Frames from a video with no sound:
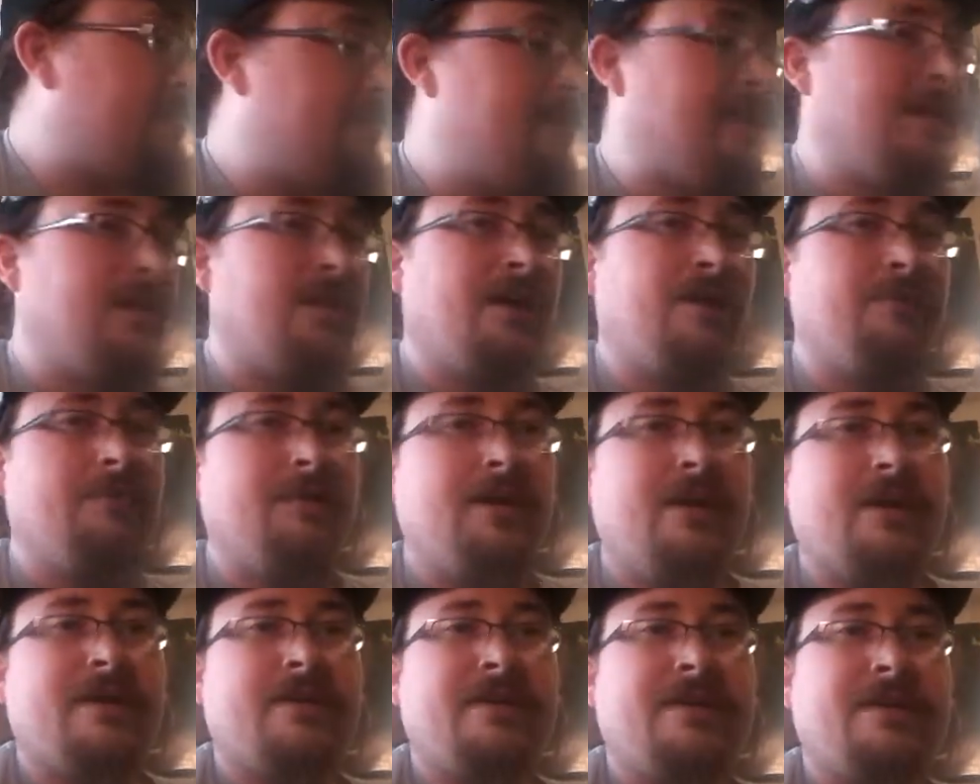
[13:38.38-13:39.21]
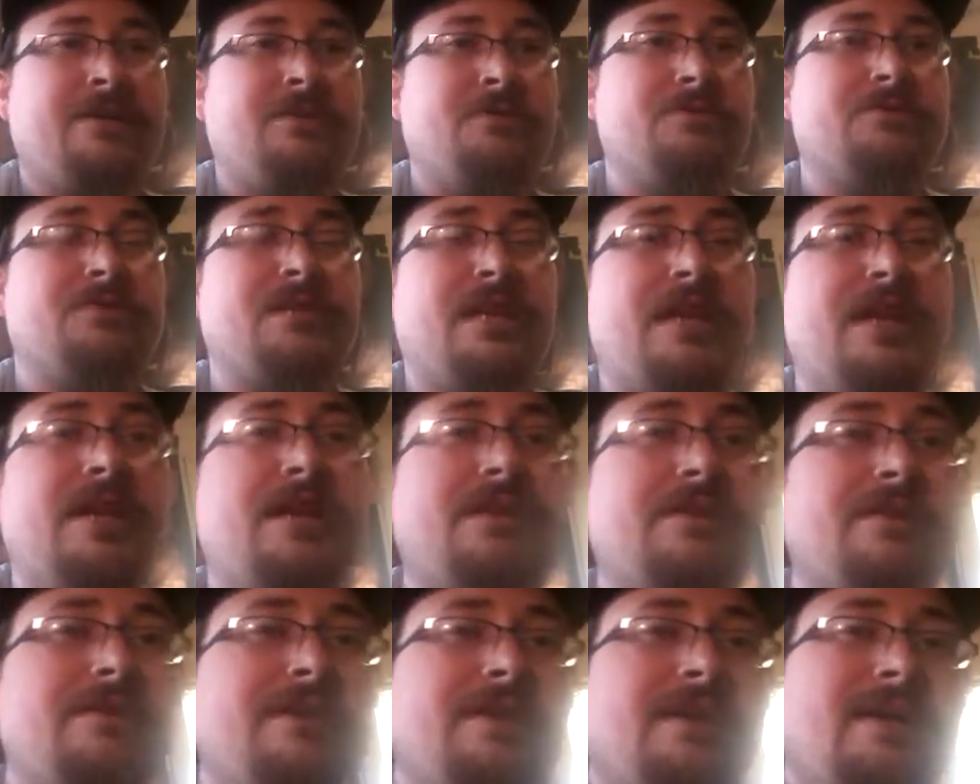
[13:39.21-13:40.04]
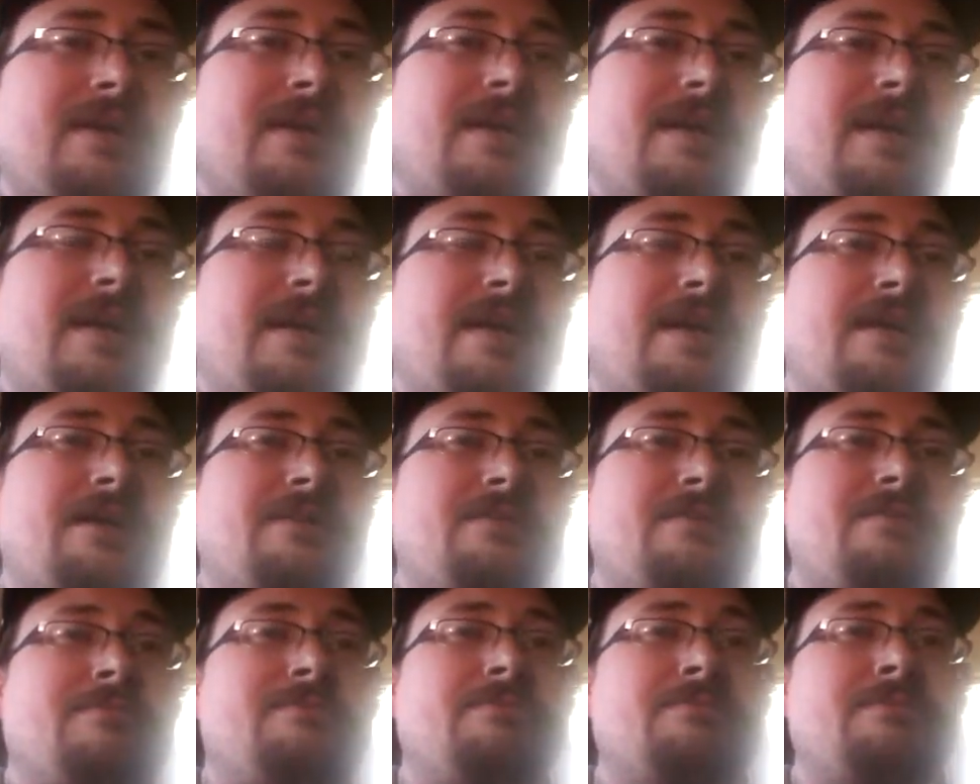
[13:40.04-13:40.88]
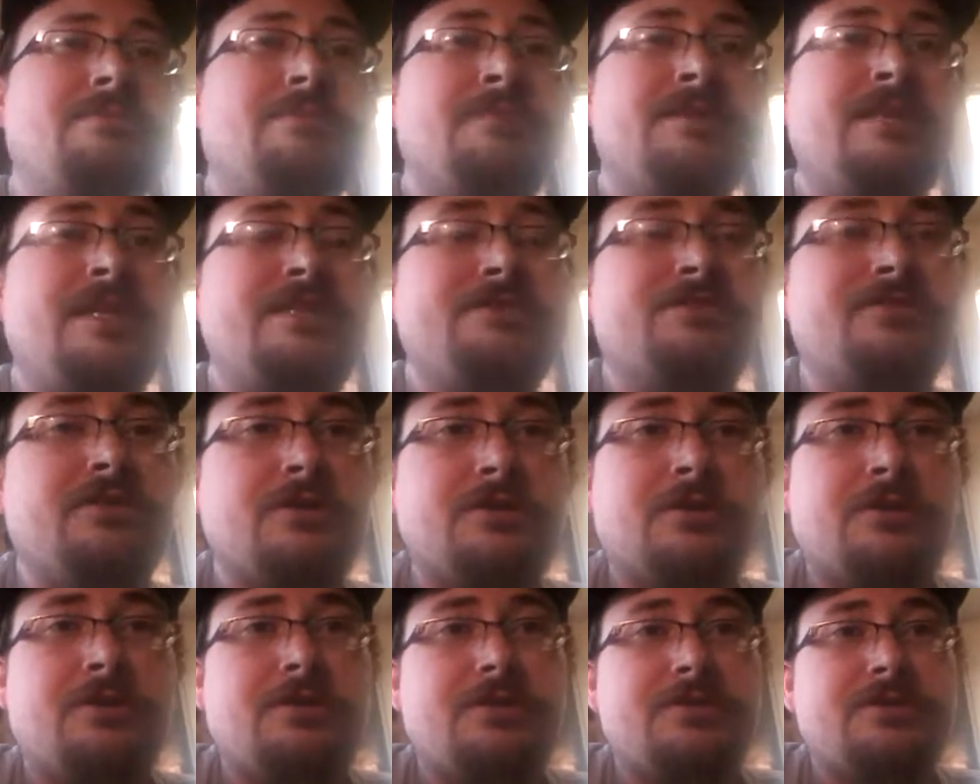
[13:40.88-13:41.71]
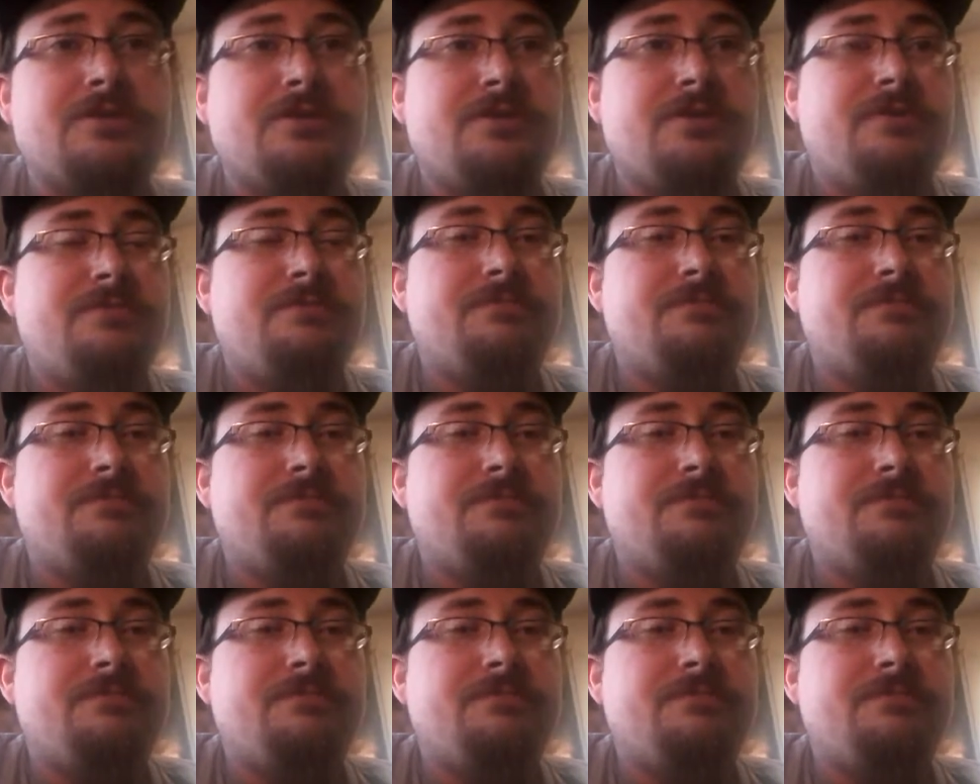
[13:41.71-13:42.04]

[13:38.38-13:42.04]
that Lamech kills Cain and gets the curse.